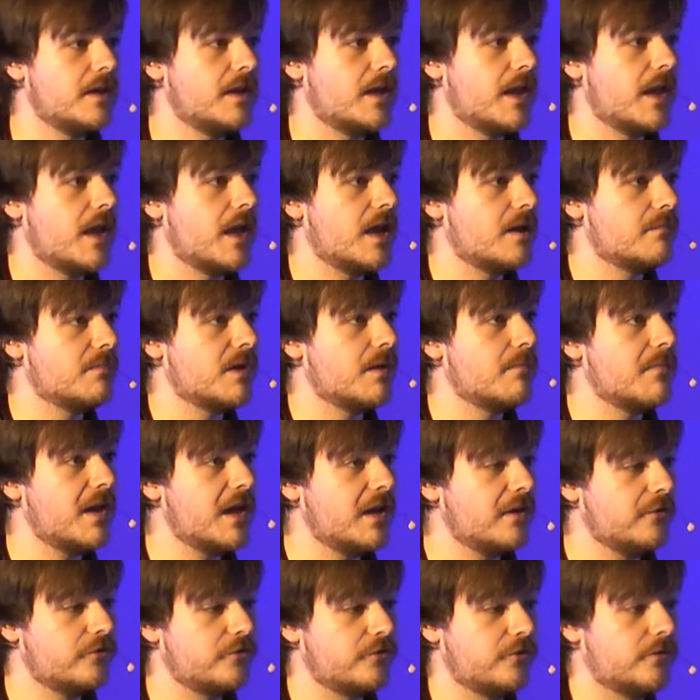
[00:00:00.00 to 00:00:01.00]
And my
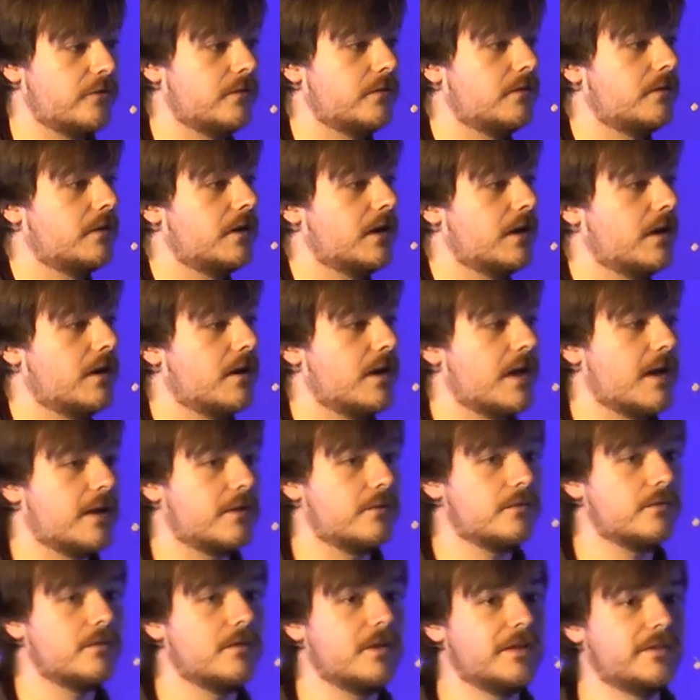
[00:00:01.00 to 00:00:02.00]
manager uh, at
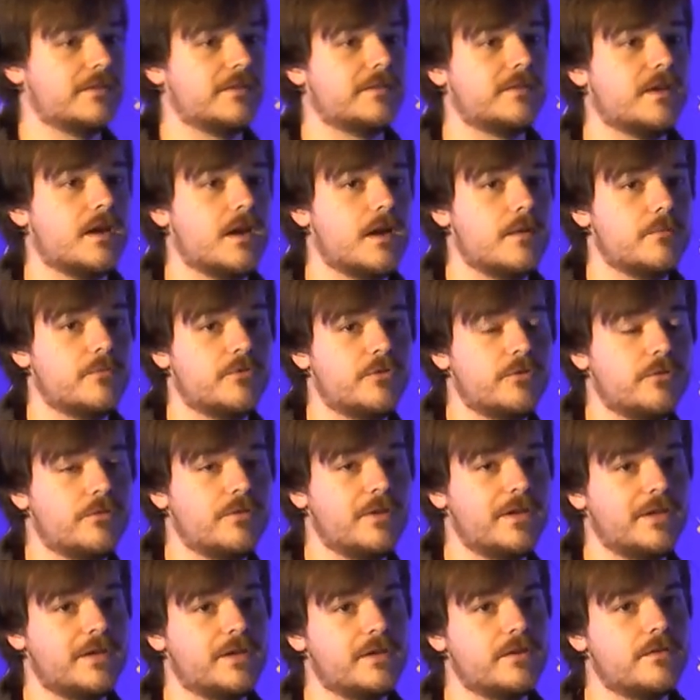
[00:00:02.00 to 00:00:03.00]
Google at the time, she
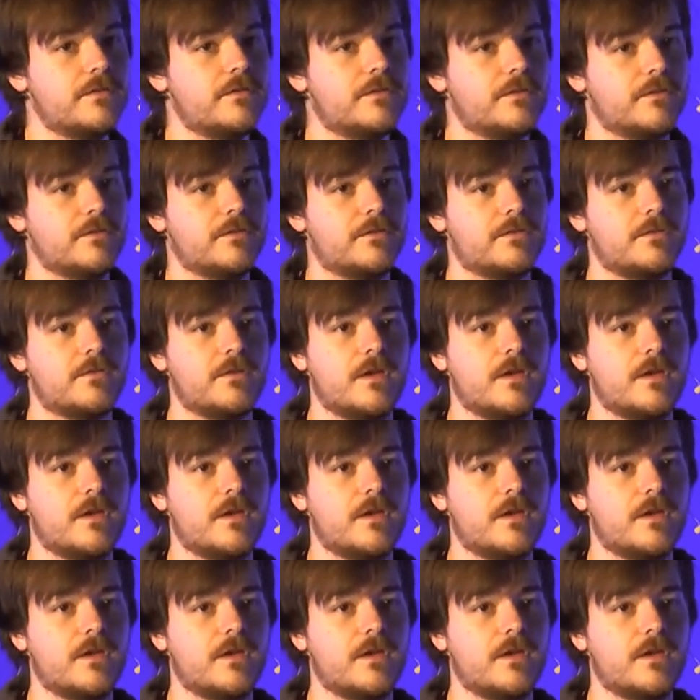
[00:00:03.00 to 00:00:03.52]
really knew this,